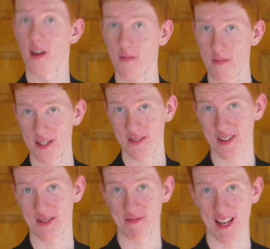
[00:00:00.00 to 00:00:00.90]
The government of
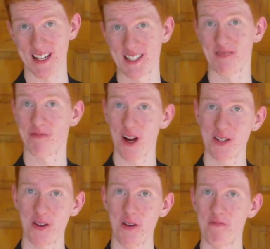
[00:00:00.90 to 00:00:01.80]
this planet is
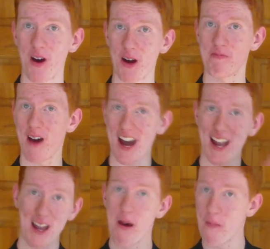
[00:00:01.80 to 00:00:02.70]
brought to you in part
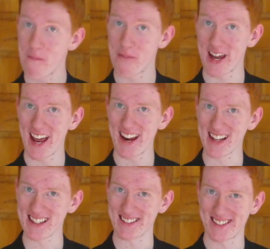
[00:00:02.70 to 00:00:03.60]
by
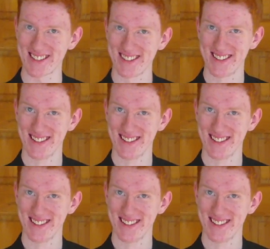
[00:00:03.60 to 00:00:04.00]
bananas.